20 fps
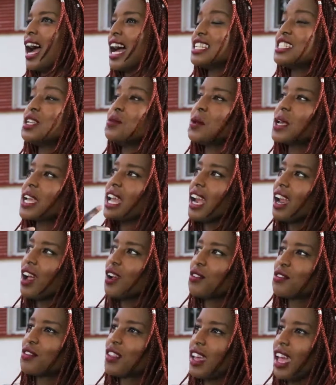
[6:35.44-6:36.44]
Until we get
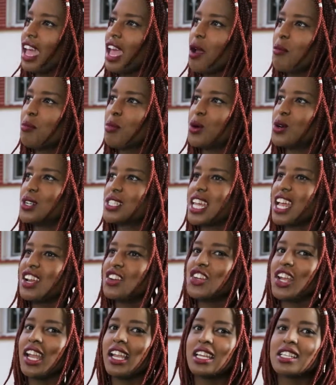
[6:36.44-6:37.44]
out of the airport
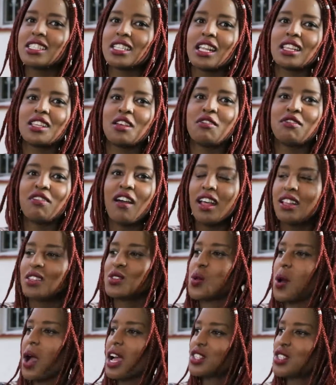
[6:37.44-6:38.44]
and realize that the
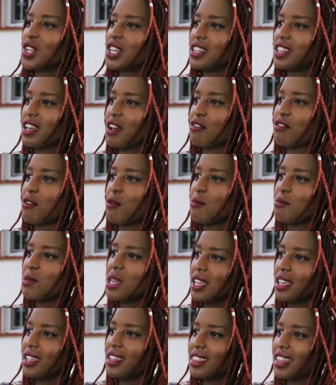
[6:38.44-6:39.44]
fans were actually there for
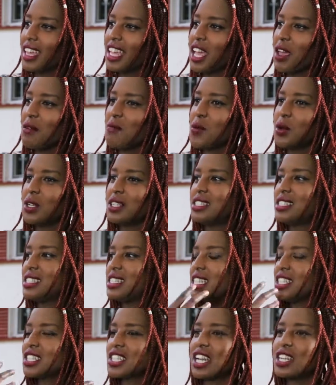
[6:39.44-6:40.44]
me. They came
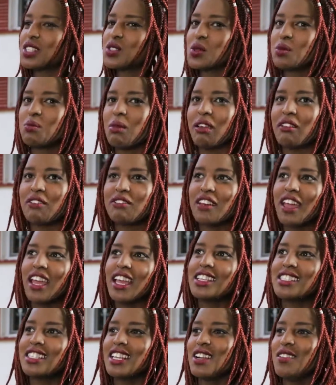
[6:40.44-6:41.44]
with t-shirts with my
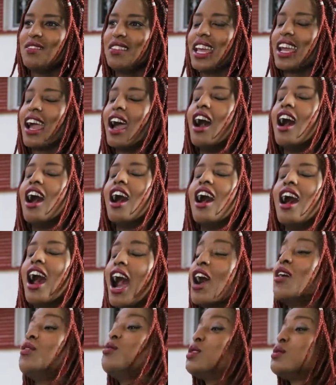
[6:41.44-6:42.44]
face, and I'm like,
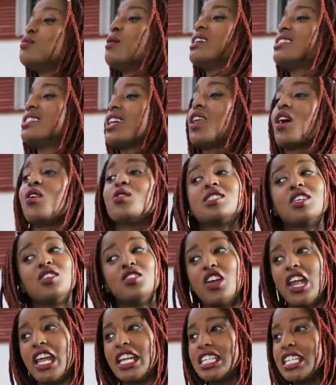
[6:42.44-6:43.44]
I almost passed out. I
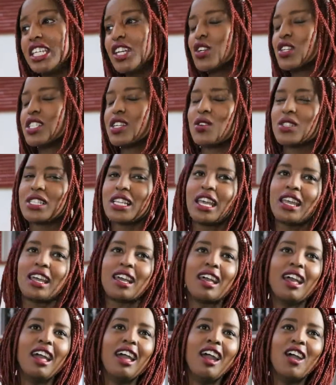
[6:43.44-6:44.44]
wasn't ready because I was
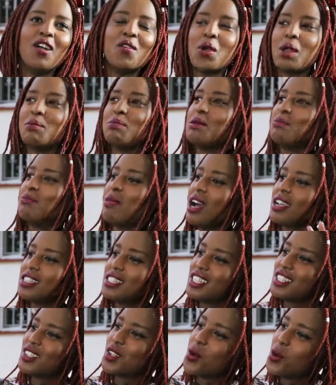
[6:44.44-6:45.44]
like, we had been
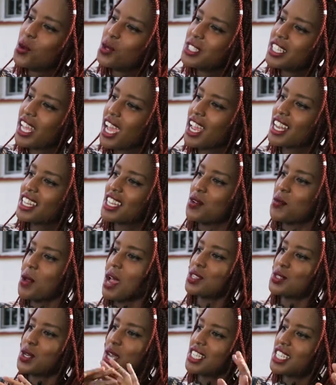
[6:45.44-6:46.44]
partying the whole night, then
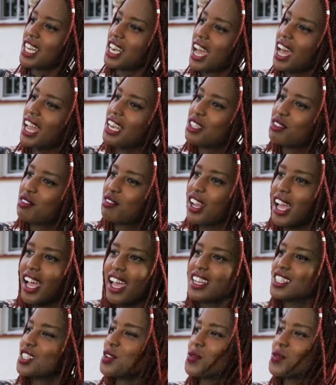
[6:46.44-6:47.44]
we had to catch an early flight.